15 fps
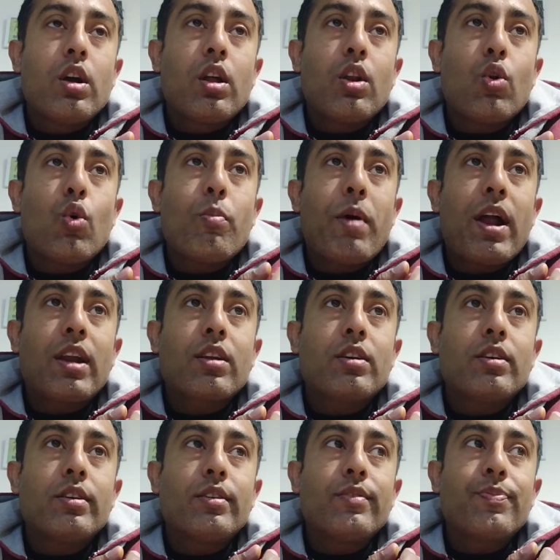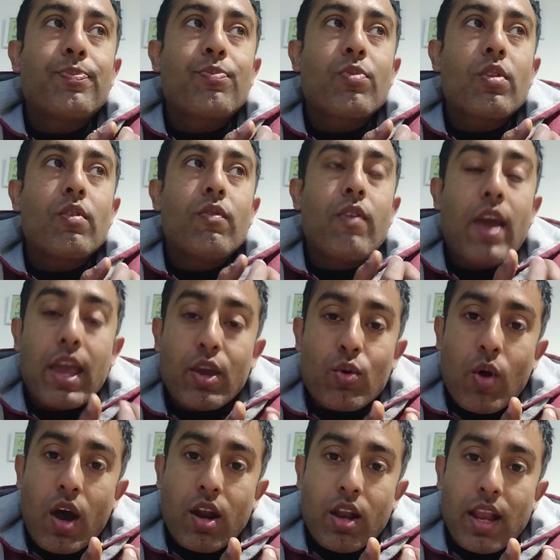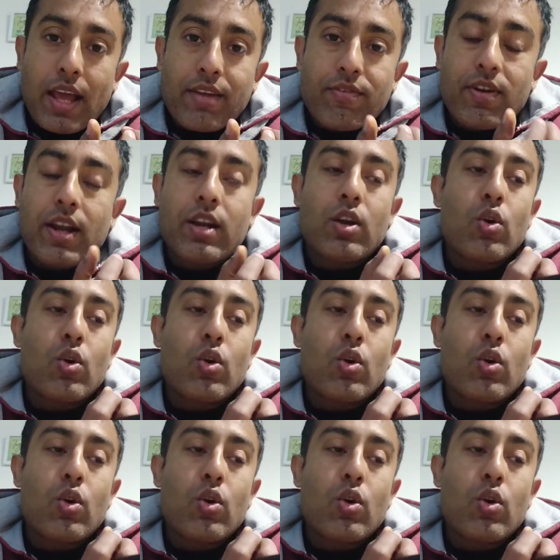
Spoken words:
No matter where you are in life, right?